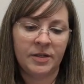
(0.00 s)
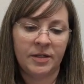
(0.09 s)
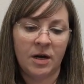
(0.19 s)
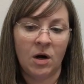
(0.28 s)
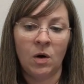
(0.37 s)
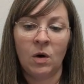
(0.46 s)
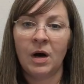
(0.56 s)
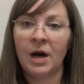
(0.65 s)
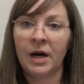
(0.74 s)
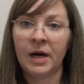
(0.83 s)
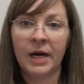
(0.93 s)
so
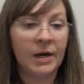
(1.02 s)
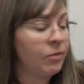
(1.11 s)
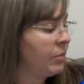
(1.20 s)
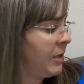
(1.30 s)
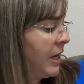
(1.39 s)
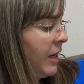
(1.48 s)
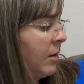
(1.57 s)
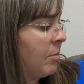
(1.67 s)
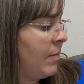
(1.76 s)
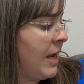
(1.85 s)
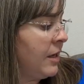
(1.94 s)
I will be
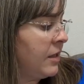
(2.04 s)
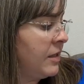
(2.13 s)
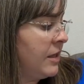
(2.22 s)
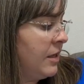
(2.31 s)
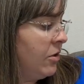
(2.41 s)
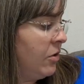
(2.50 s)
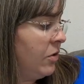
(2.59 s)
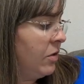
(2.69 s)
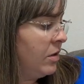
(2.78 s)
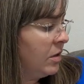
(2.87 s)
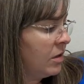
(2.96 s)
getting back to